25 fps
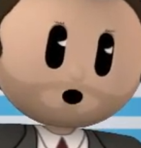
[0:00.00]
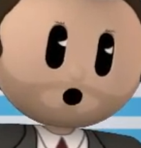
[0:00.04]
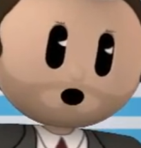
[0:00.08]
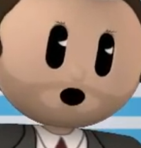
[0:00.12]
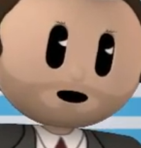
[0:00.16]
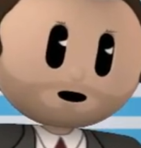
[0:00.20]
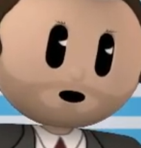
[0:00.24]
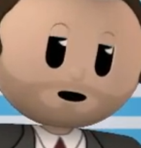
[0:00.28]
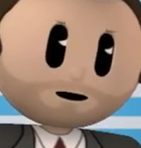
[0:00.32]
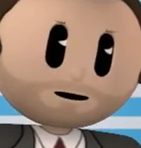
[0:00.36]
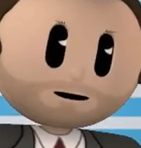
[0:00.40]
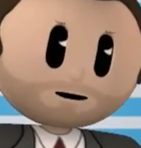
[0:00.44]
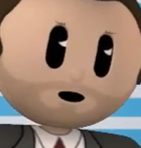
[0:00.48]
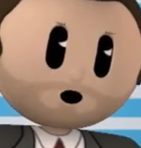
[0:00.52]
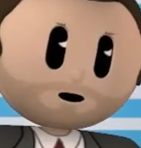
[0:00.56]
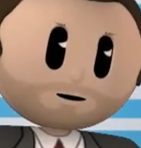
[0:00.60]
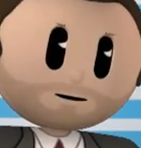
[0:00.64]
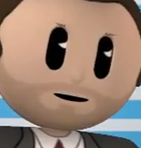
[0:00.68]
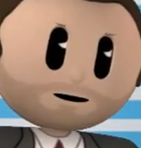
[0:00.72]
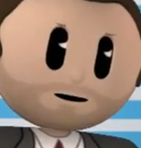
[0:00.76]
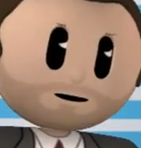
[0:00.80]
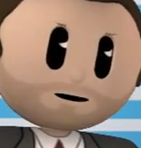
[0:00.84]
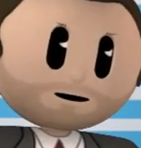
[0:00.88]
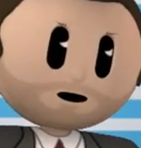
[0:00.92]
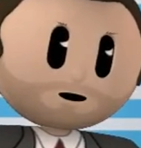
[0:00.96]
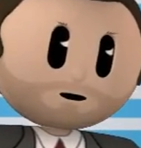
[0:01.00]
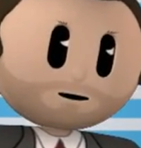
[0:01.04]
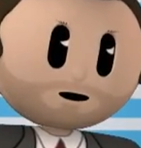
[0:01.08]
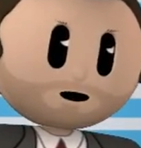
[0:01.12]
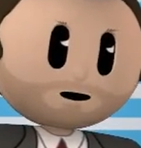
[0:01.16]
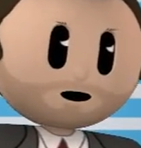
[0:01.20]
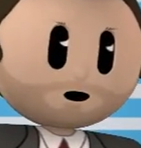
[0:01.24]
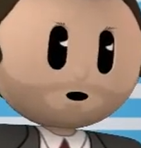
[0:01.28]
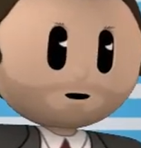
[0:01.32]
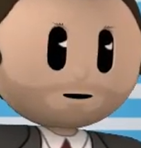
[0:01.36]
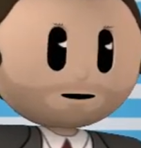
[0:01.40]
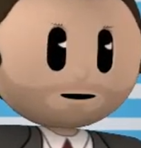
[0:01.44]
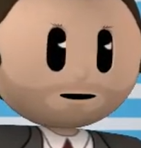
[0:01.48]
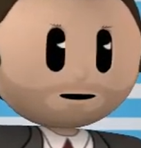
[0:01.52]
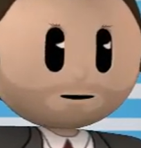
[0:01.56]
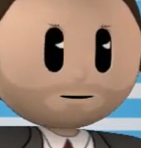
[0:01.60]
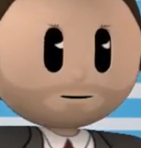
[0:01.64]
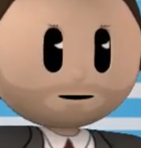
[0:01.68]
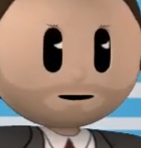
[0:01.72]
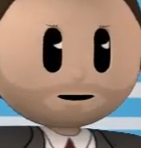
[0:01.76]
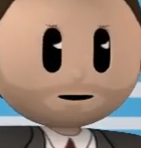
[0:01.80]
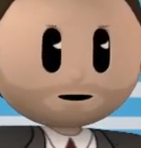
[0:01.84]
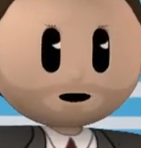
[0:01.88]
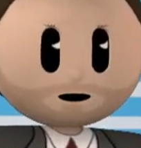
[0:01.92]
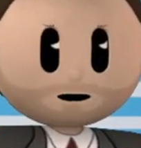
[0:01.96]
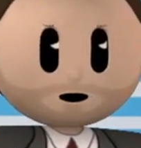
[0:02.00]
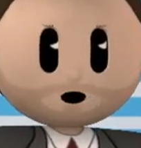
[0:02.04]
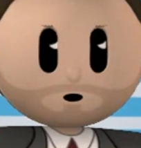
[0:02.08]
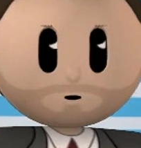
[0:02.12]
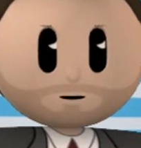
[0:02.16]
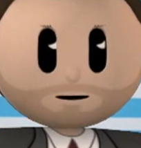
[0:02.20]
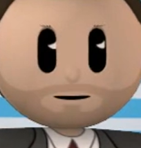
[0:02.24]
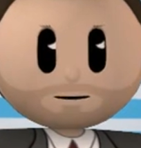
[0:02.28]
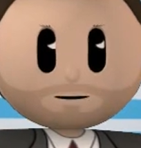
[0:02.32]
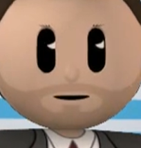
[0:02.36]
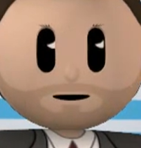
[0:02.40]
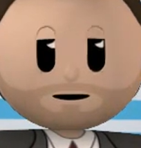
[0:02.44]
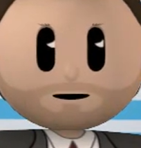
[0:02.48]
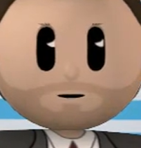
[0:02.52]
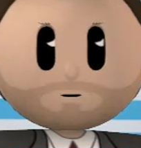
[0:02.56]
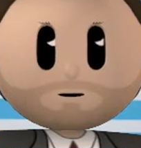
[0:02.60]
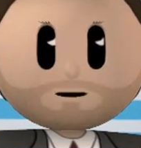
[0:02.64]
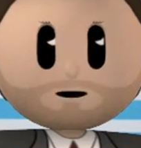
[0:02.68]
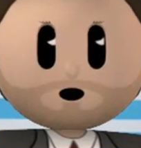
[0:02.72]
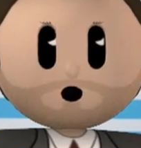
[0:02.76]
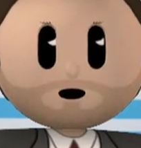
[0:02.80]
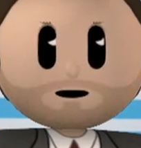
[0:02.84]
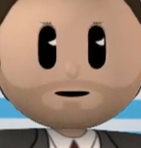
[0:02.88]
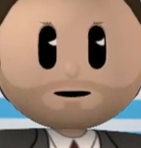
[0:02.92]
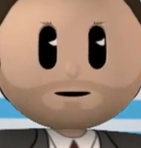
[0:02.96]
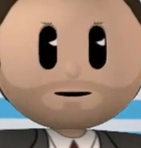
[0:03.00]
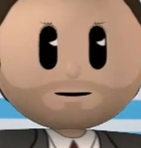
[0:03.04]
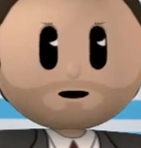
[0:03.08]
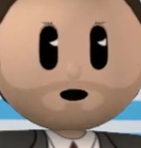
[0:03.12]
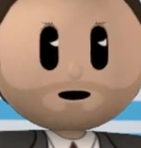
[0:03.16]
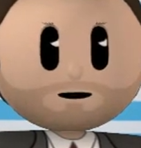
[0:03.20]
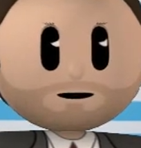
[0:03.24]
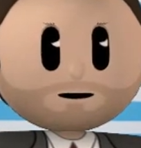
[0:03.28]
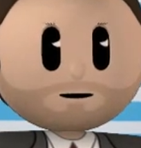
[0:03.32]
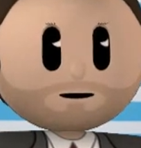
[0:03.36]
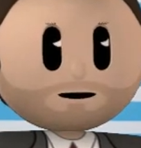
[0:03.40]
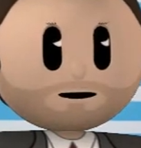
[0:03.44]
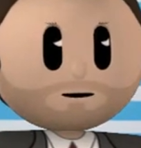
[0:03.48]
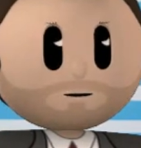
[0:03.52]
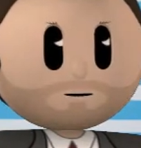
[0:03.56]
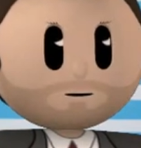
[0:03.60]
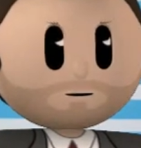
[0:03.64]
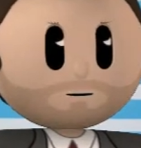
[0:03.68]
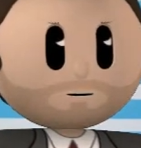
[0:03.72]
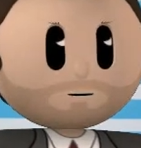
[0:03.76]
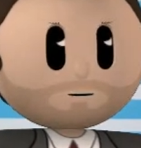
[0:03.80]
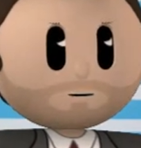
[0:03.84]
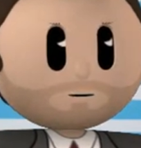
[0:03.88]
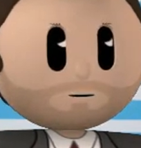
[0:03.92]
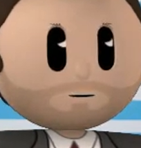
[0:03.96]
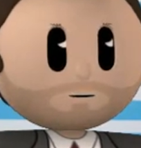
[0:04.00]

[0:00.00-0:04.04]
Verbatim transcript: What would most people that are in this metaphoric scenario think and feel?